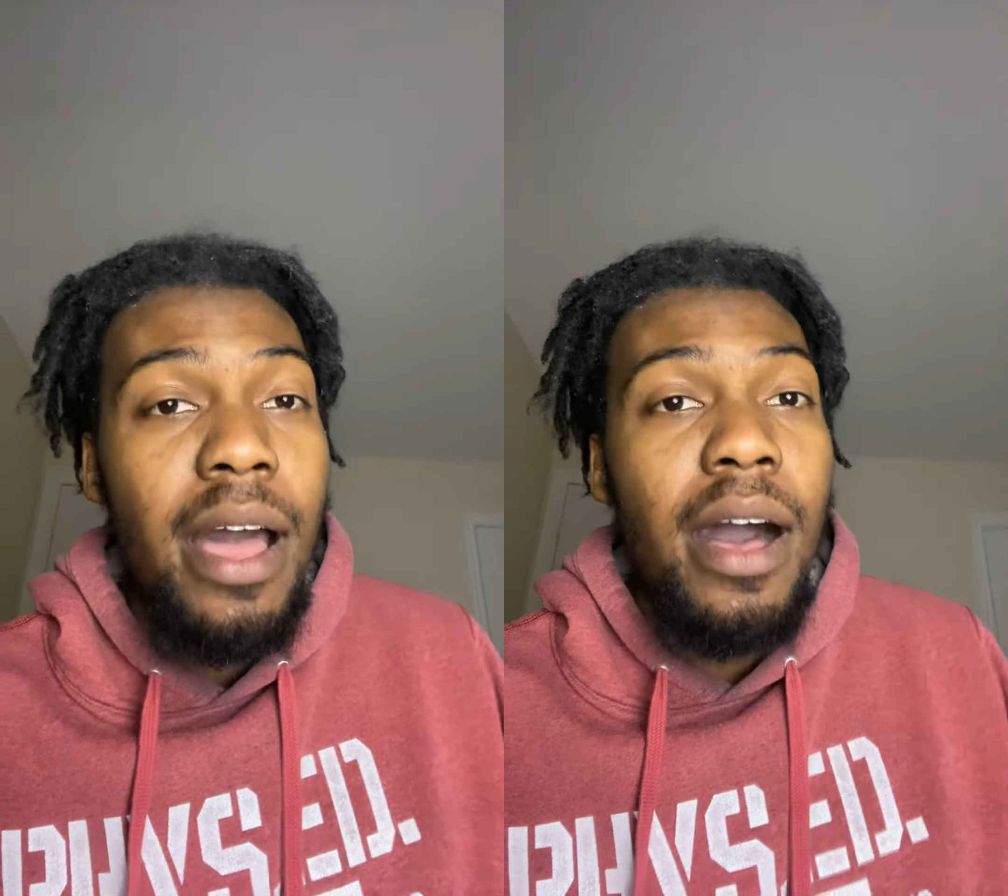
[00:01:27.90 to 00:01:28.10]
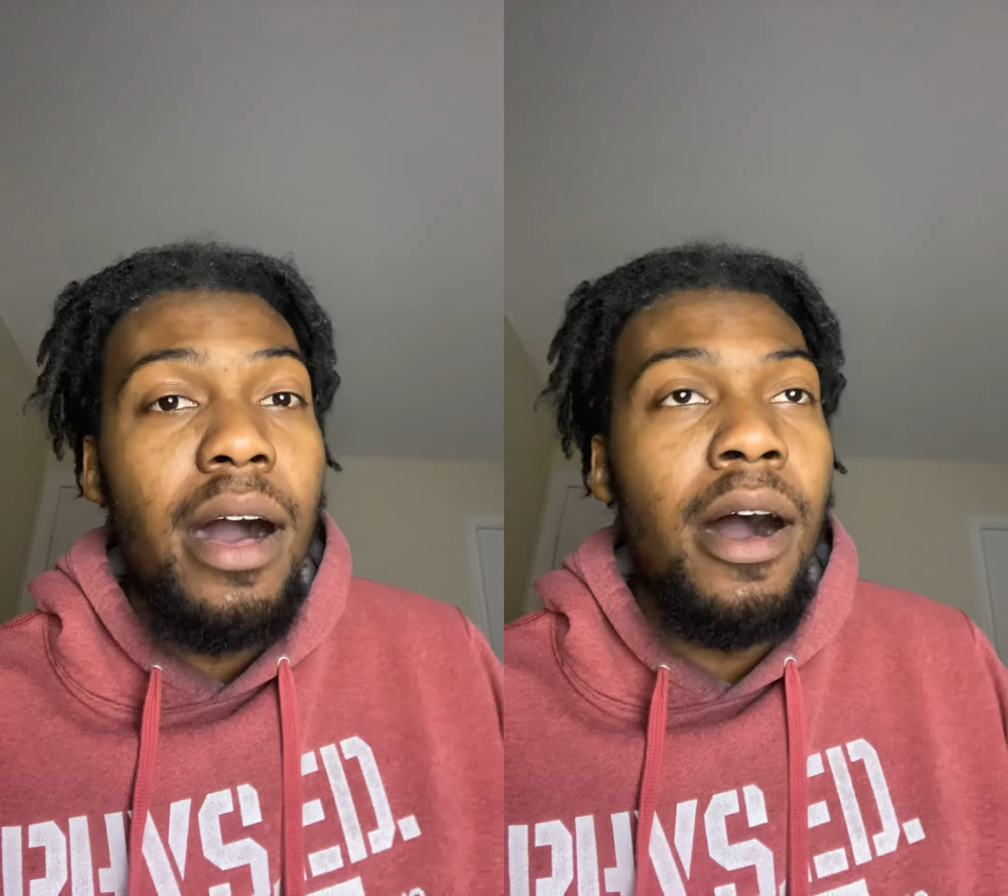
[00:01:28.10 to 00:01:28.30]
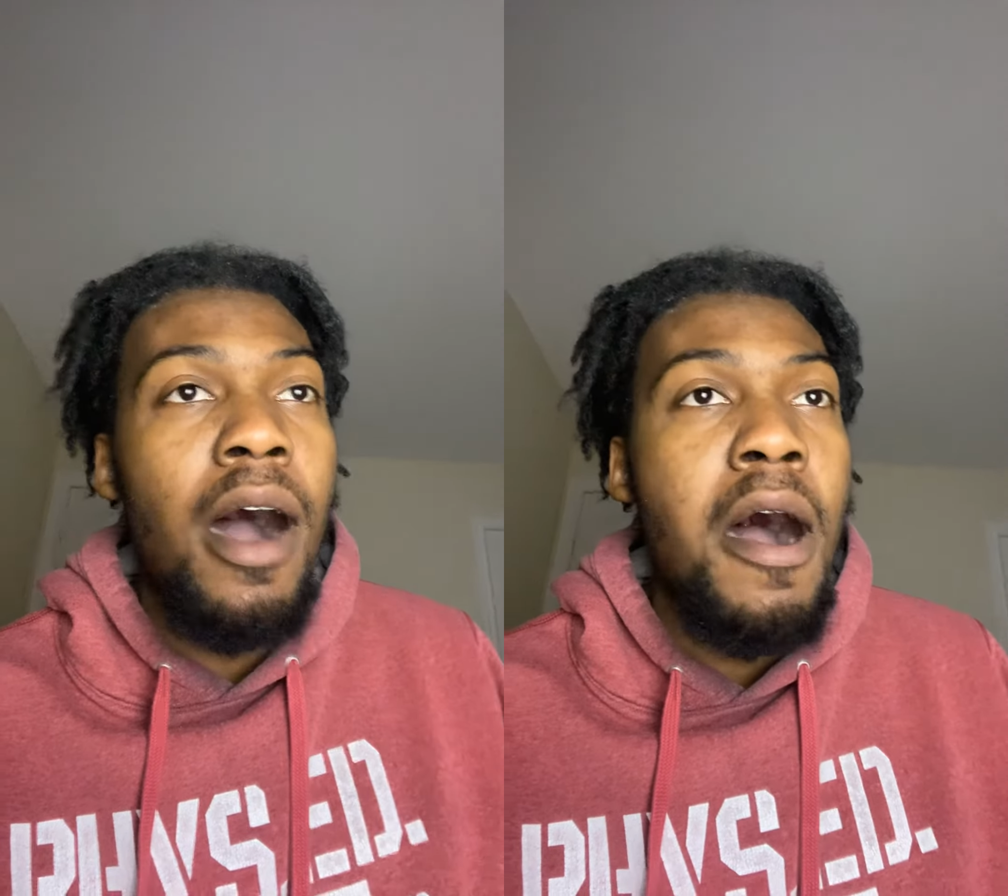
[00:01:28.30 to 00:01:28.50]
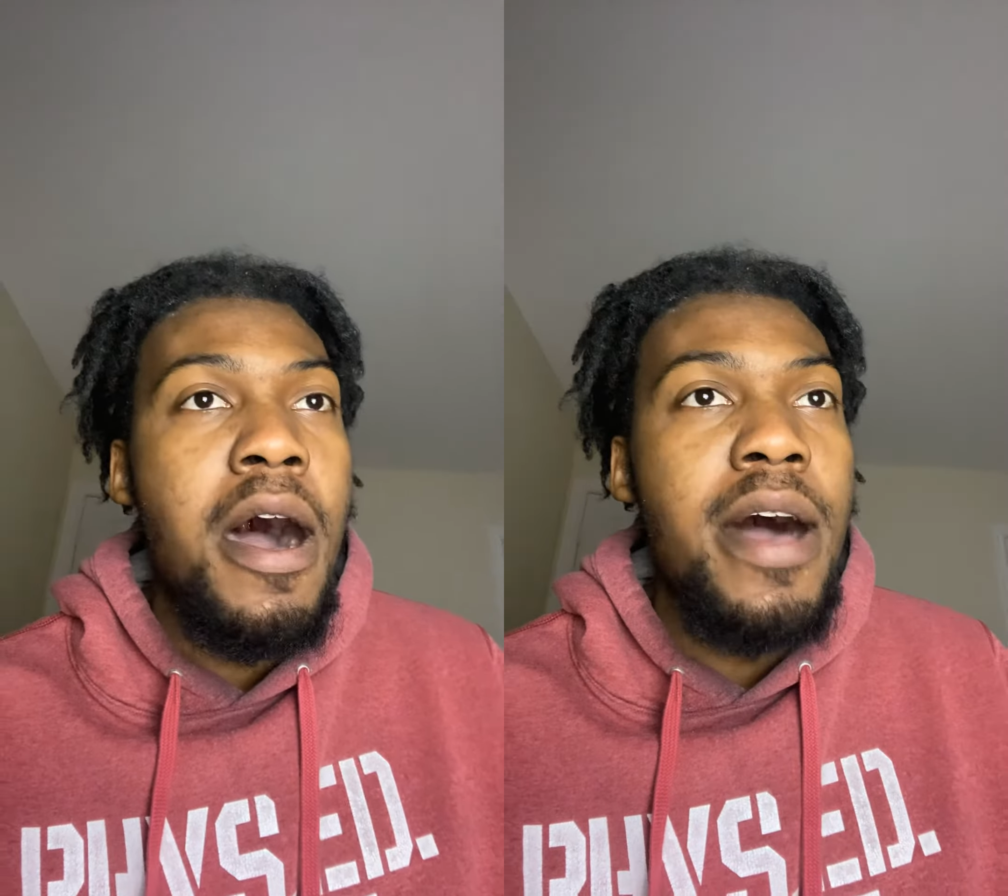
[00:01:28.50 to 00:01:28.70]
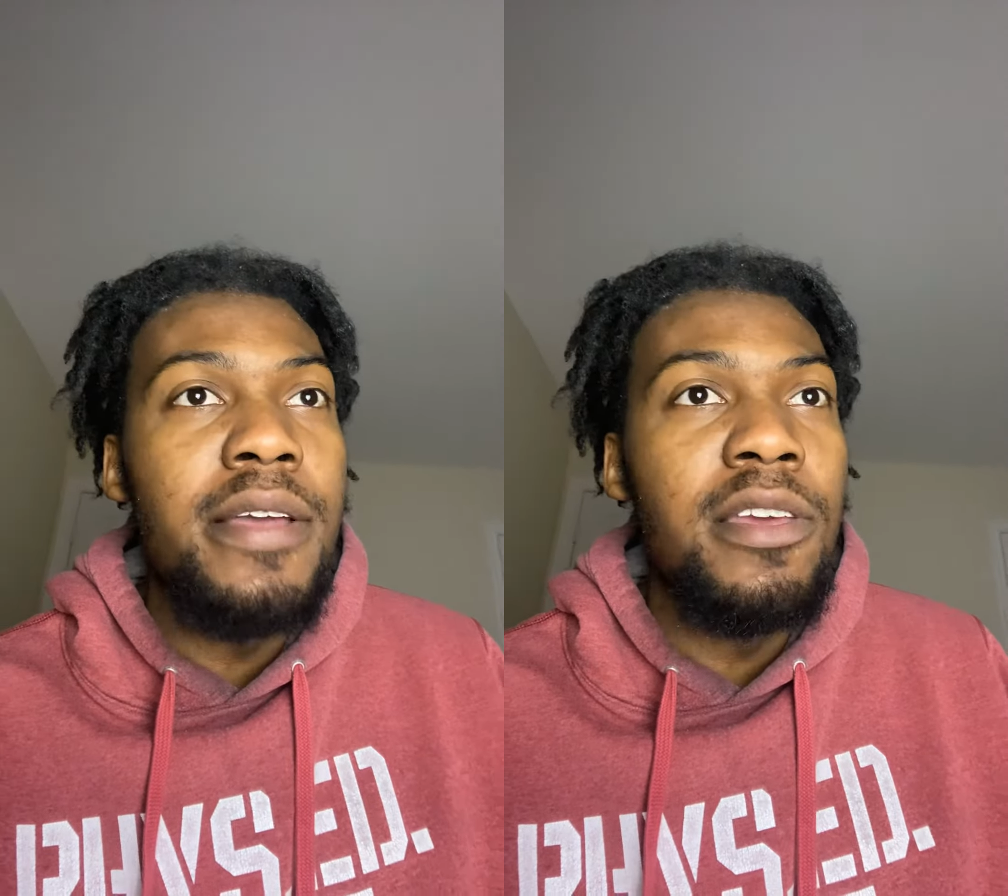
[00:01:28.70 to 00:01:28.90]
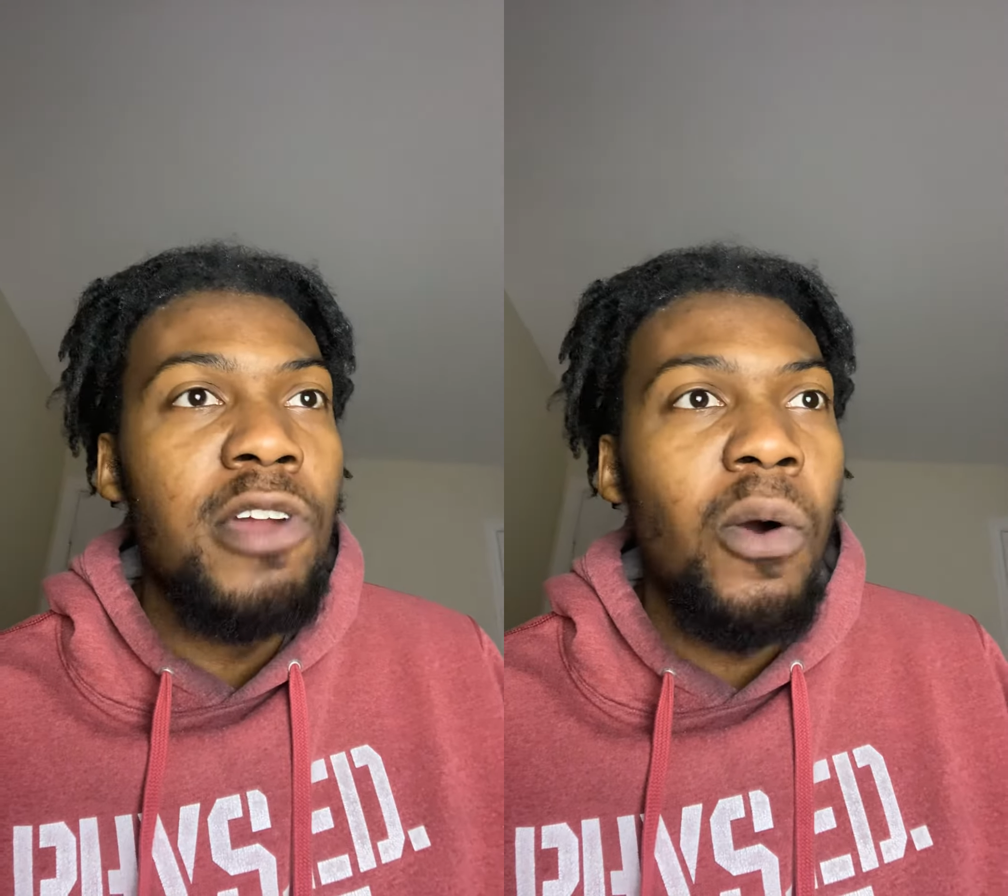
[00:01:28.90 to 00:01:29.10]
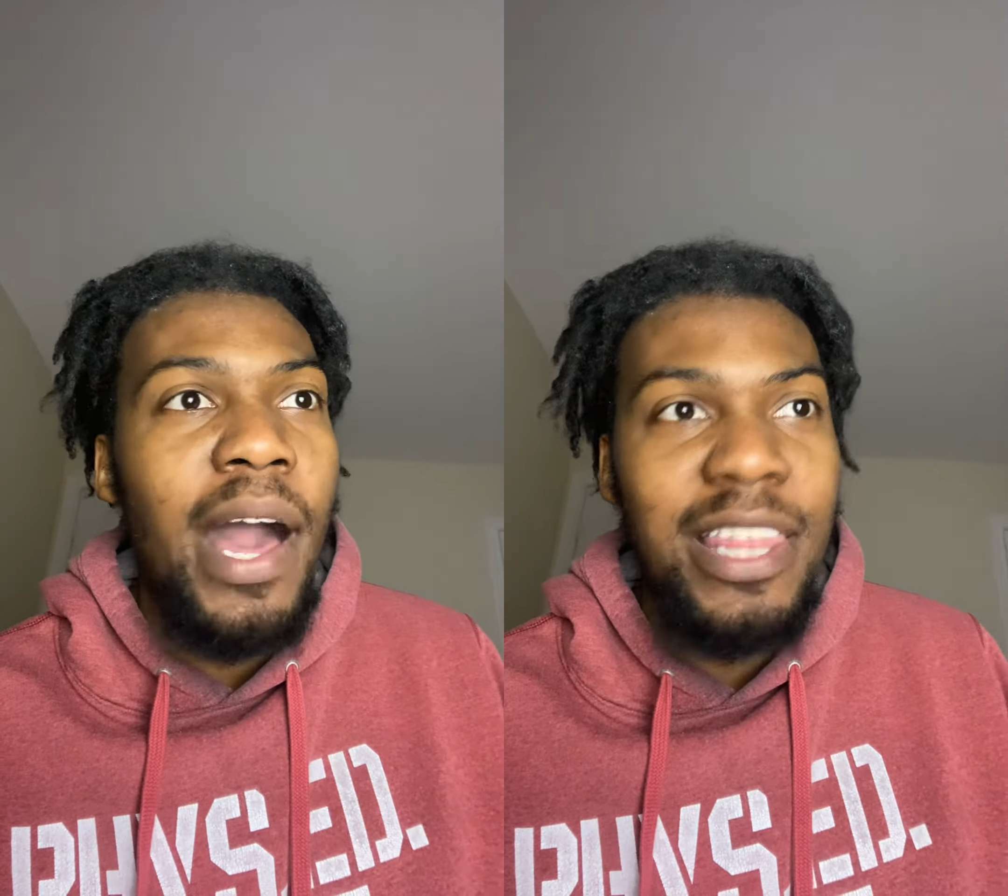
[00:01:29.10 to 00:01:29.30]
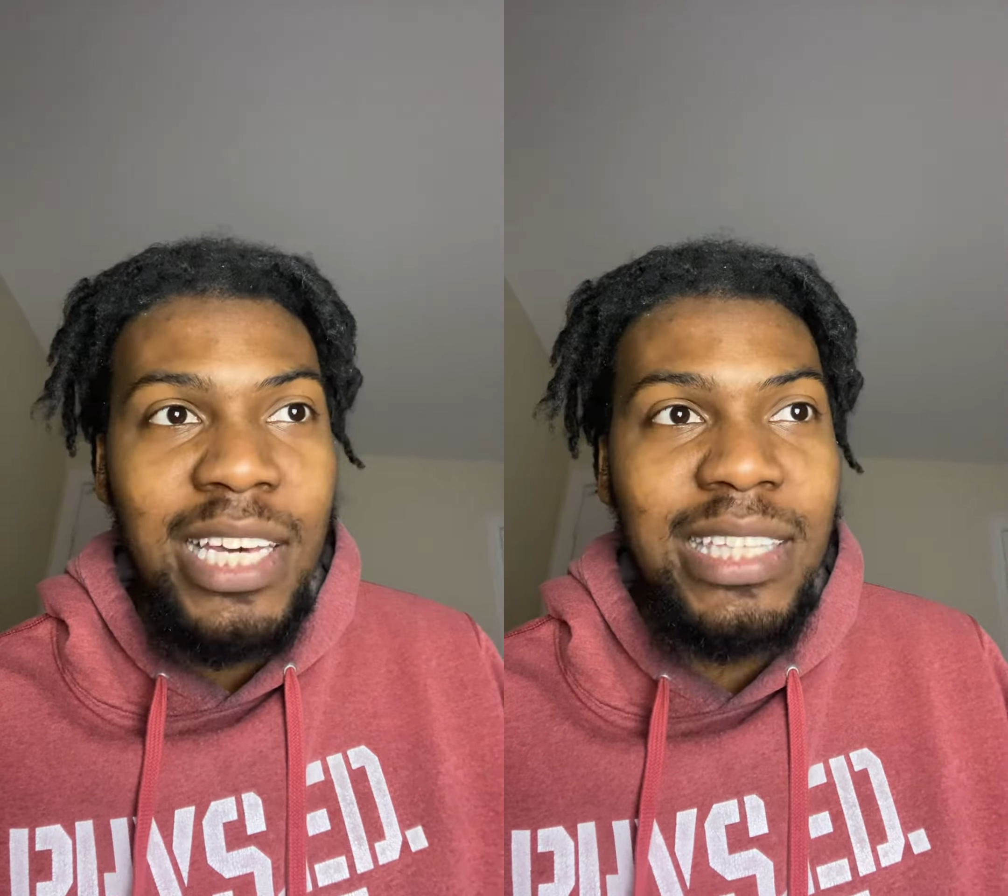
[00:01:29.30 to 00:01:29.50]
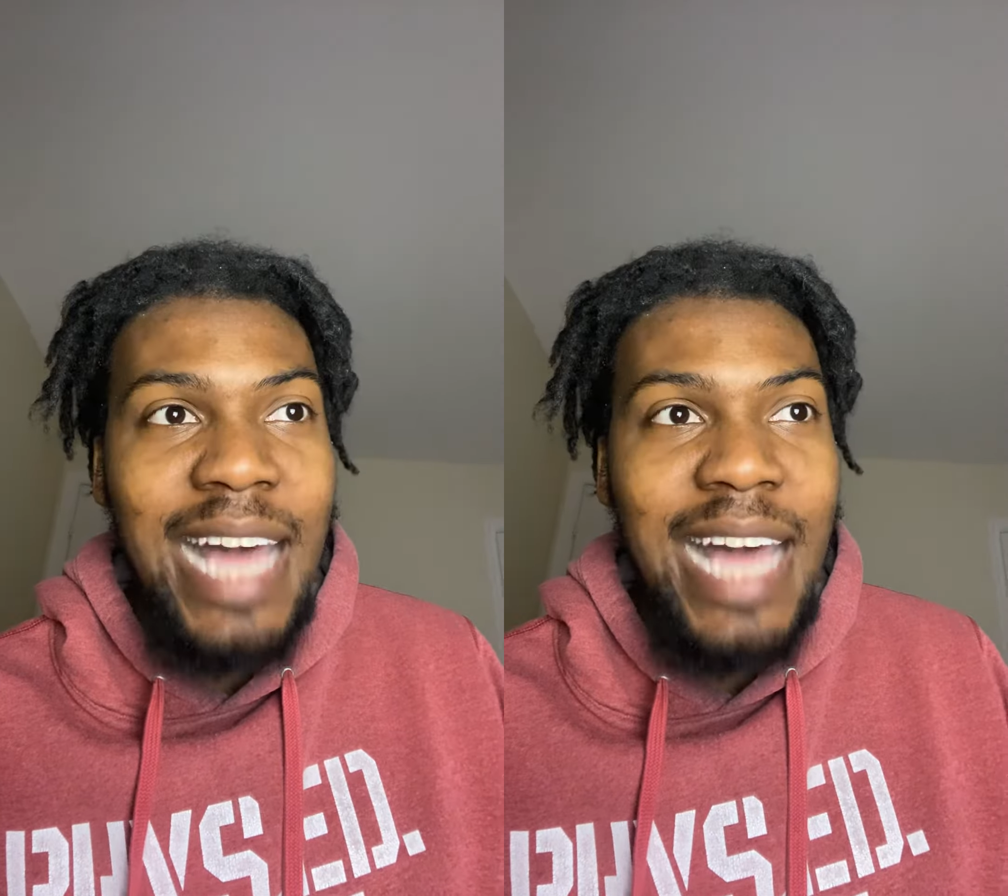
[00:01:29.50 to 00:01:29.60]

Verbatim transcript: Uh, you know, I think